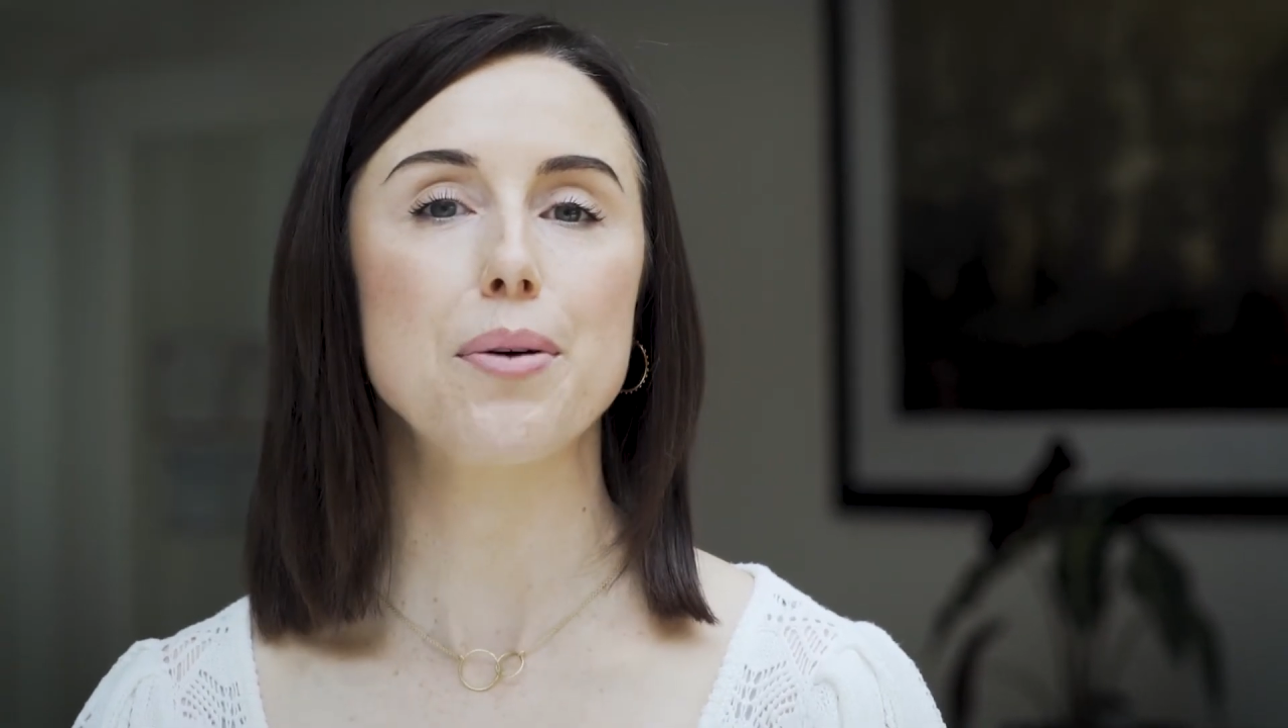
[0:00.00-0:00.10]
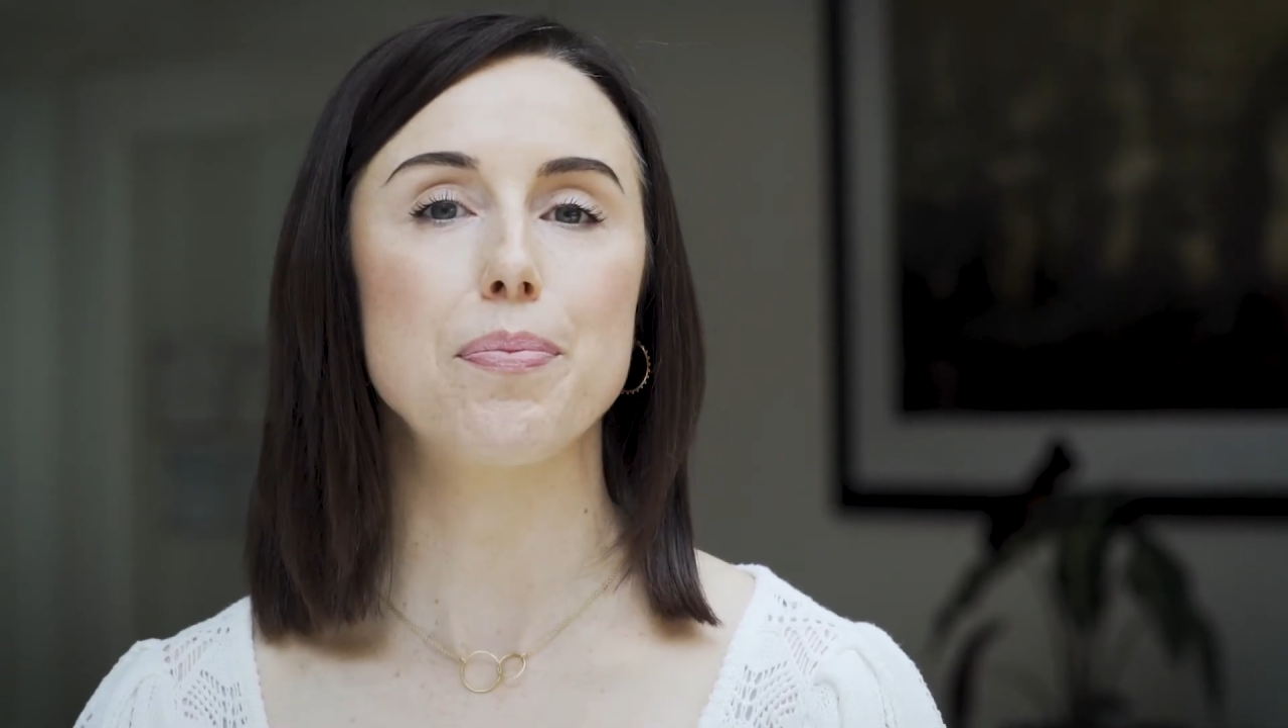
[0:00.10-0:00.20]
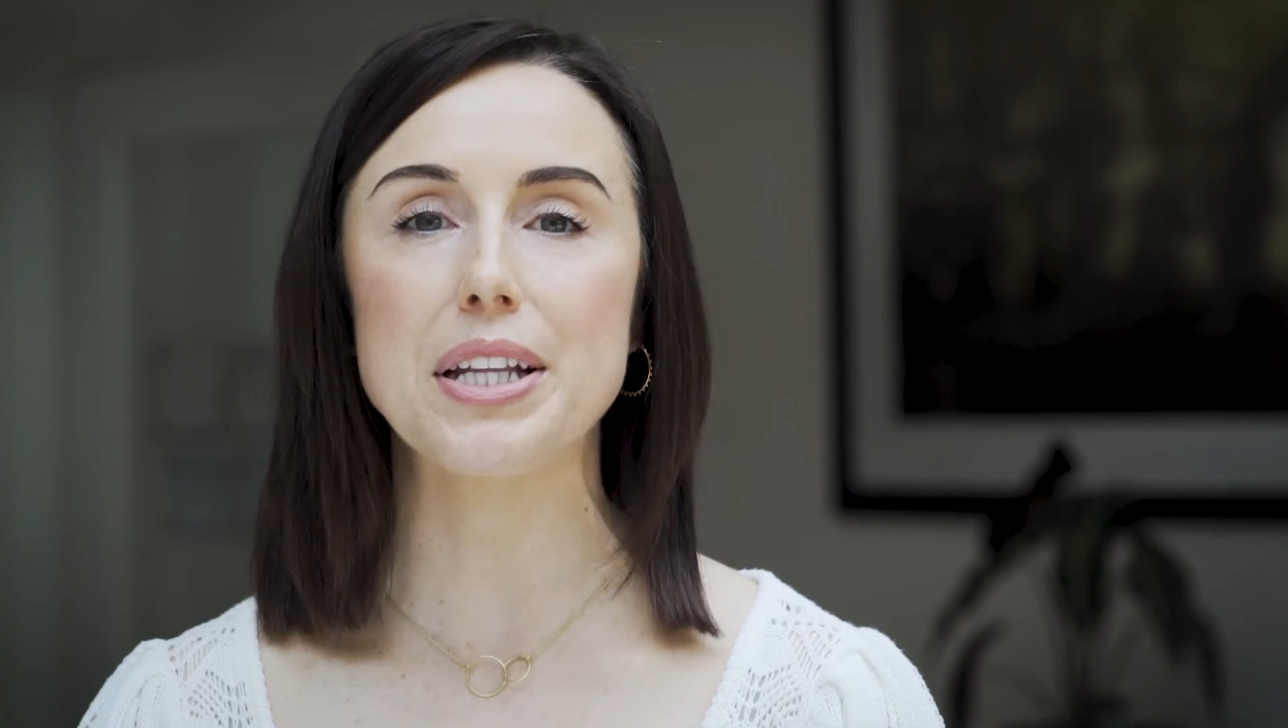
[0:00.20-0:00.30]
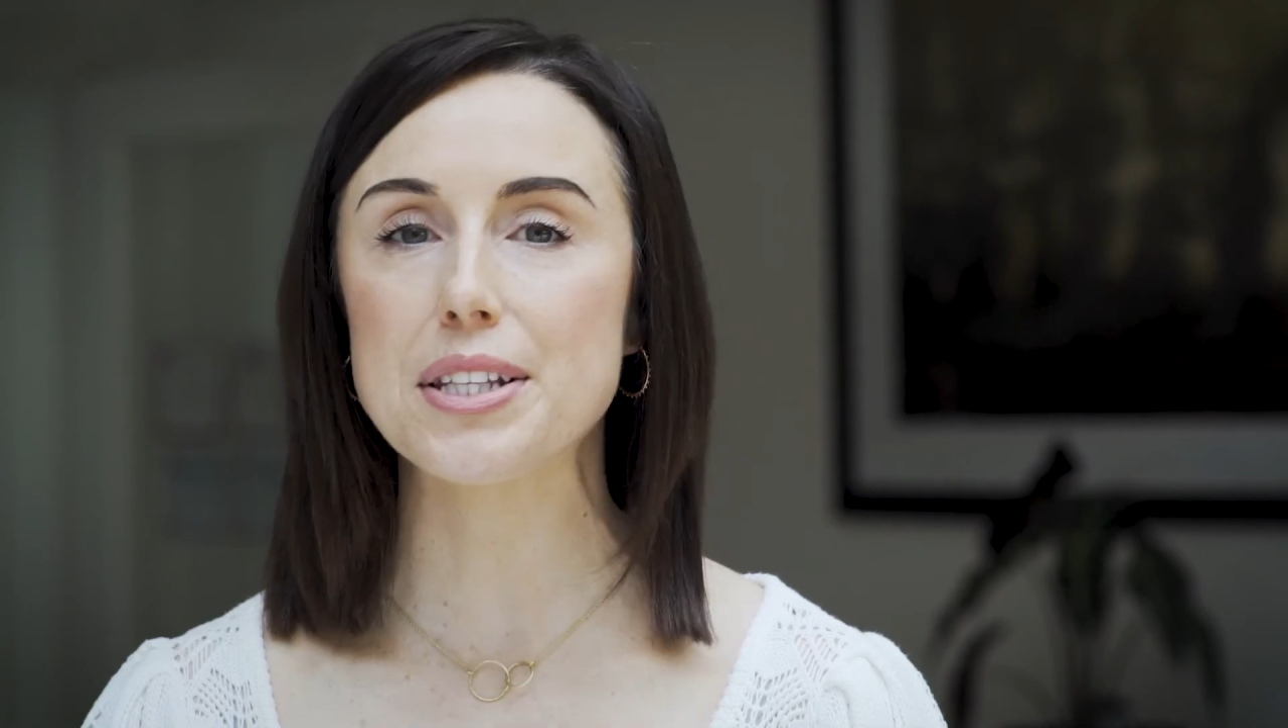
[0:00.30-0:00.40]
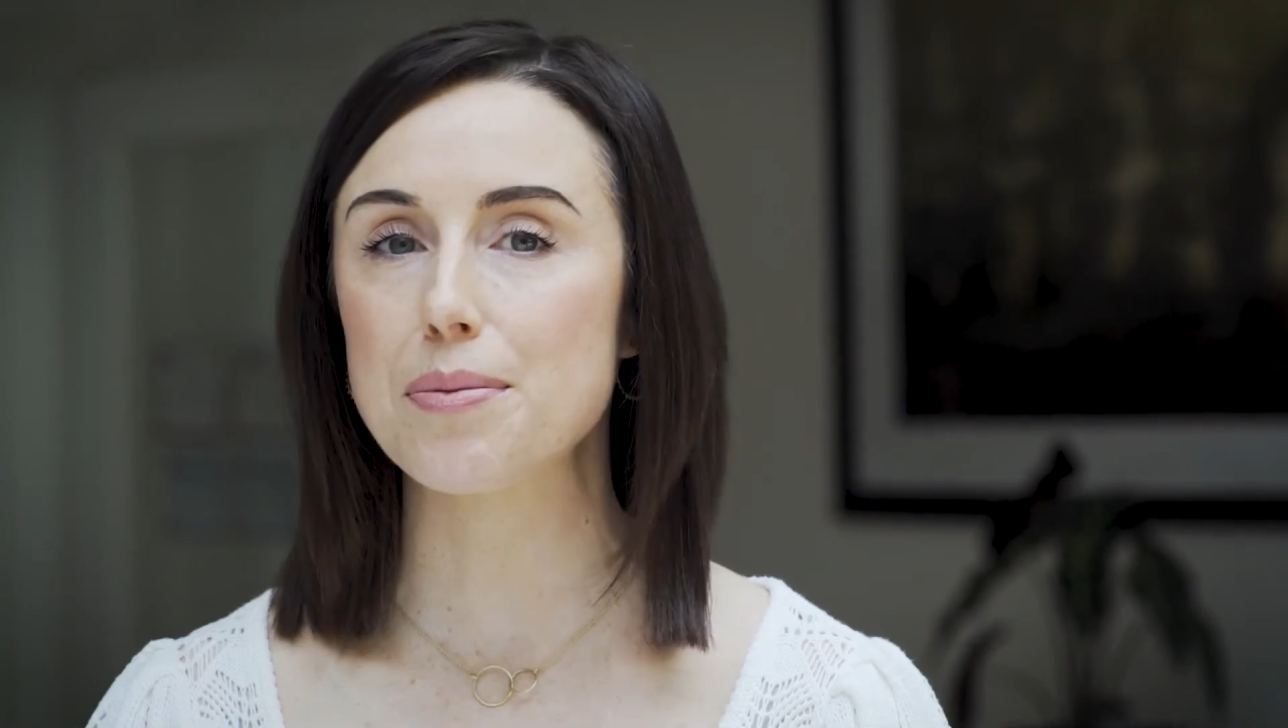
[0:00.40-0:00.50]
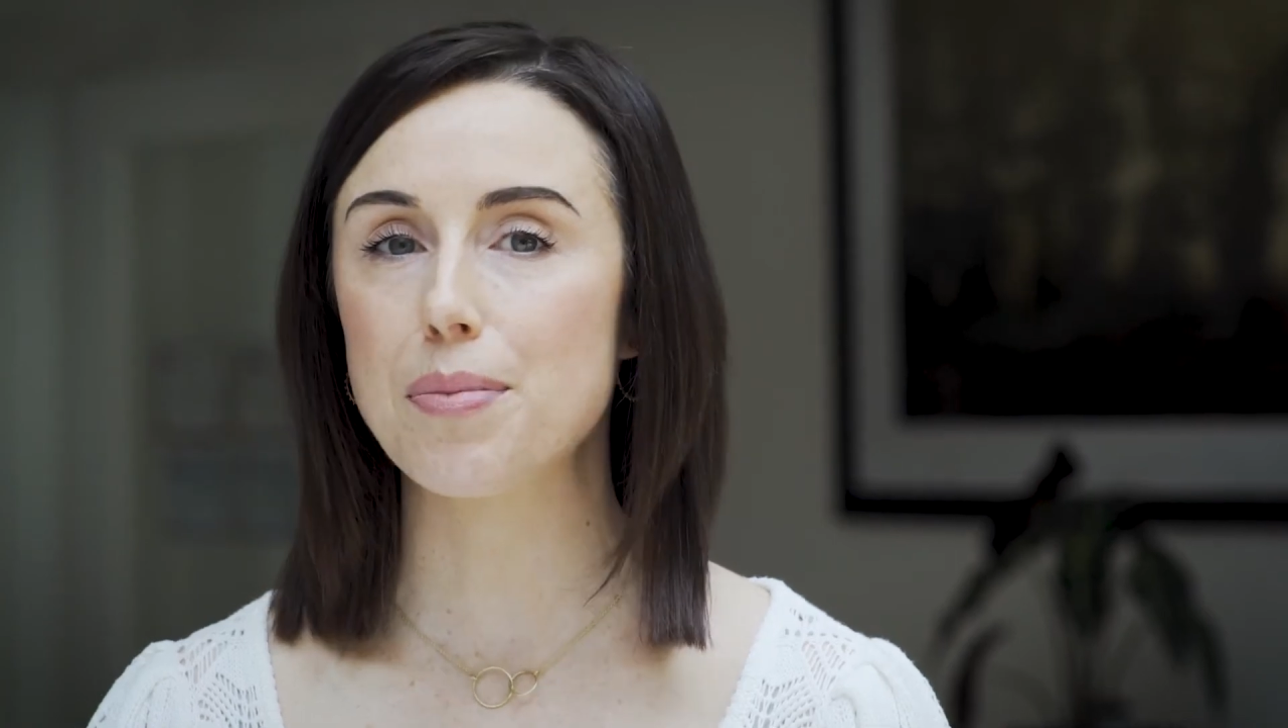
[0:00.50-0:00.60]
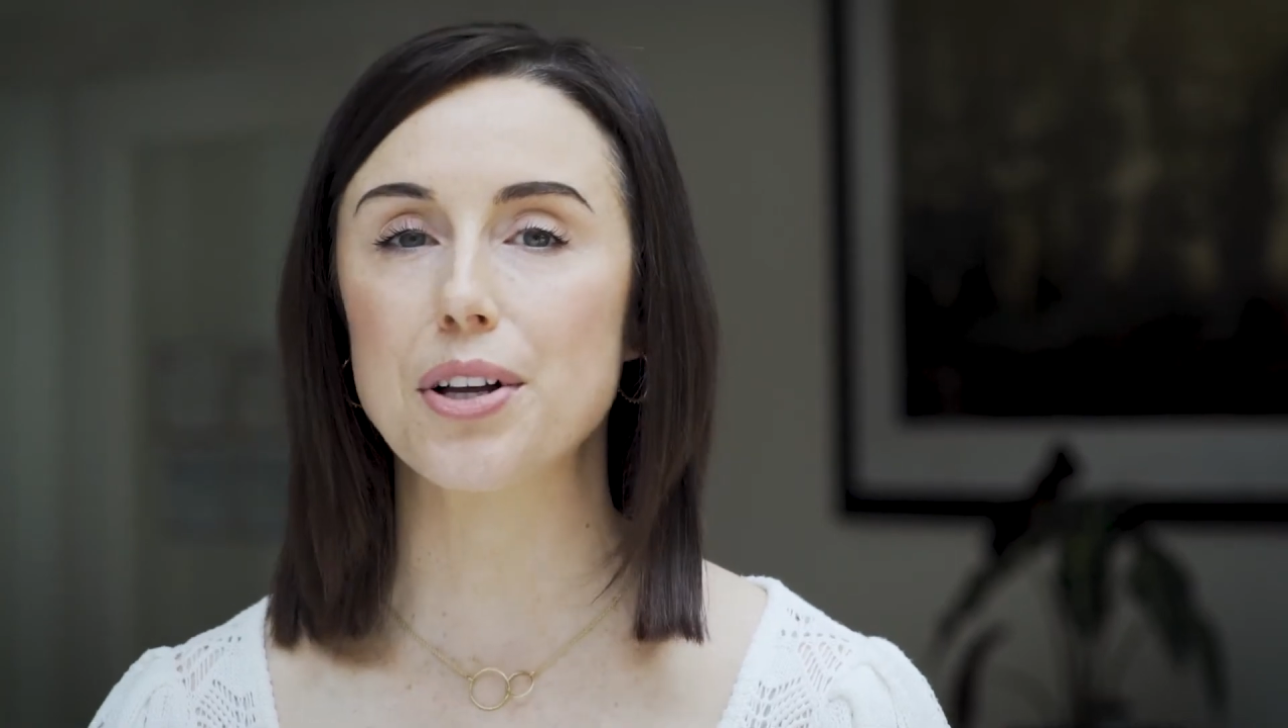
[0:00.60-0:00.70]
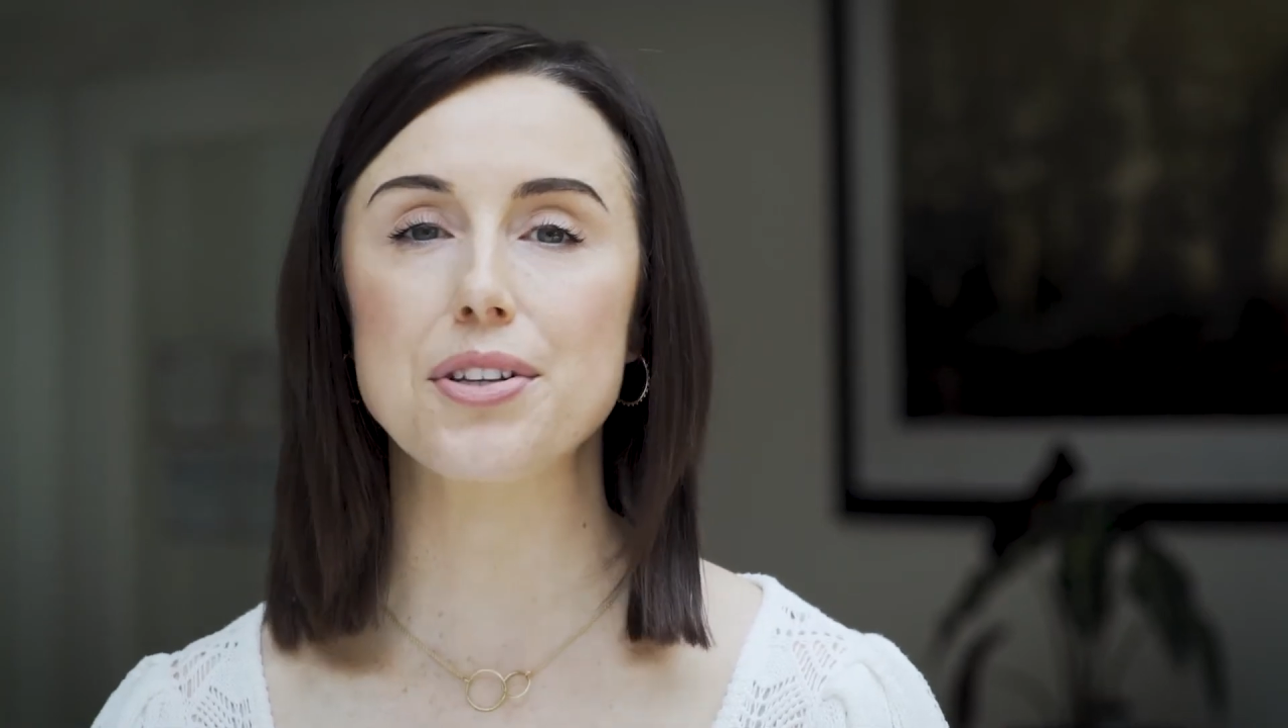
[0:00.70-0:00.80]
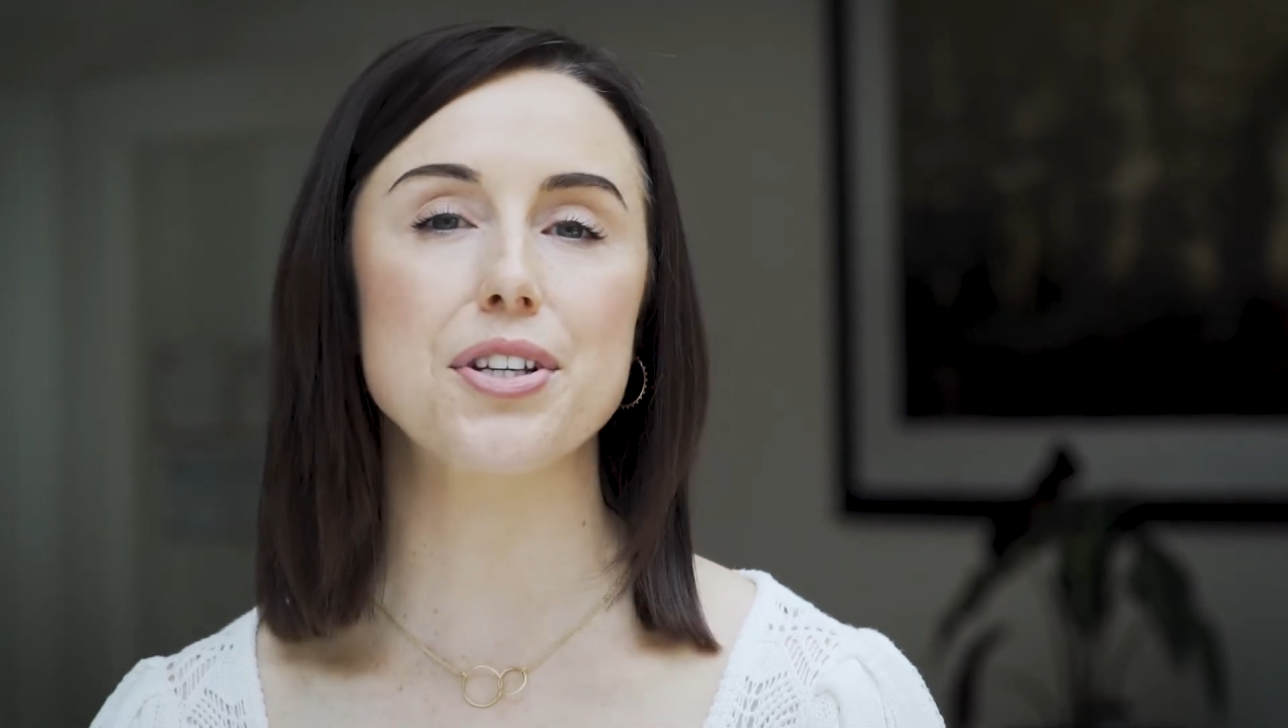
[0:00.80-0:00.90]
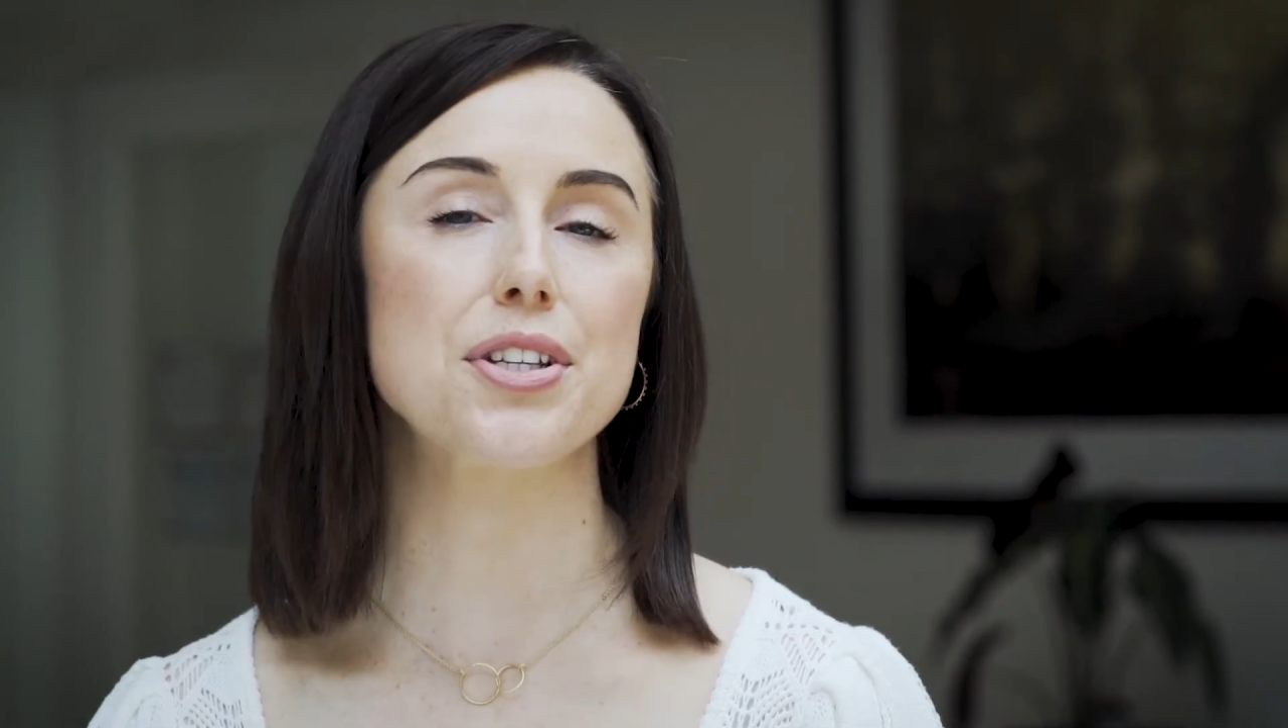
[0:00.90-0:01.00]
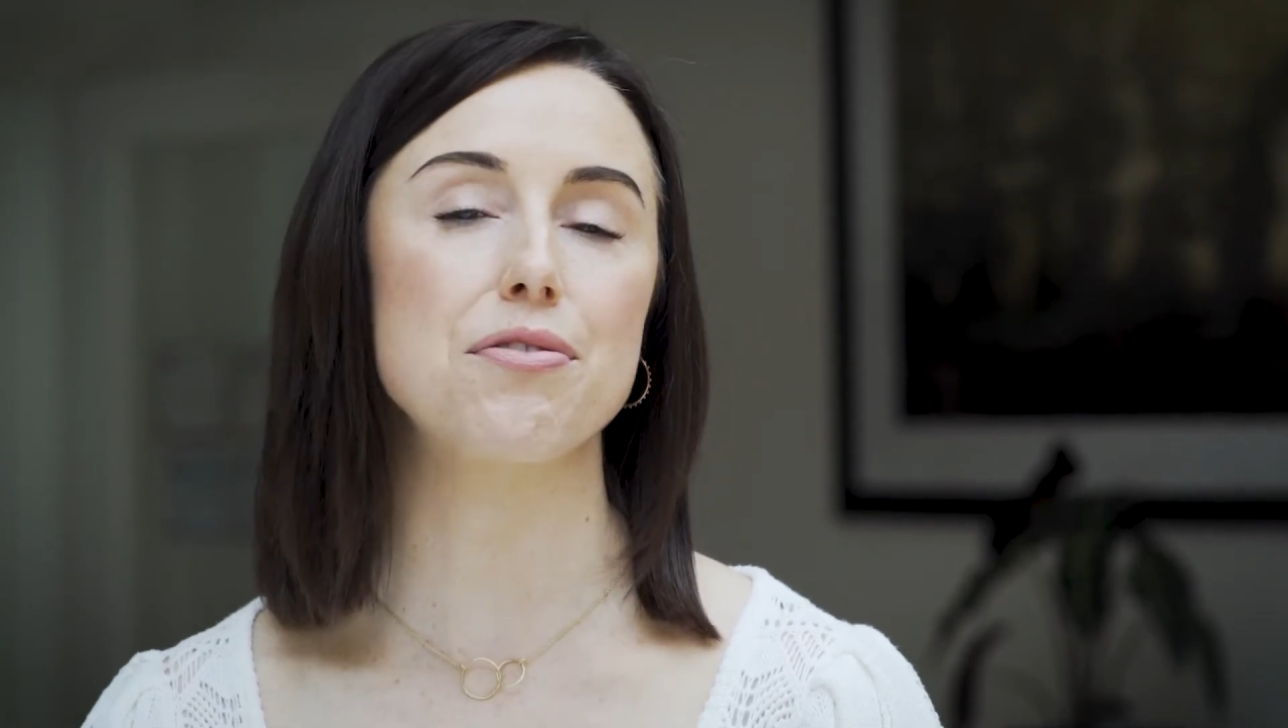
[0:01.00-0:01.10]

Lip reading: beans and pulses,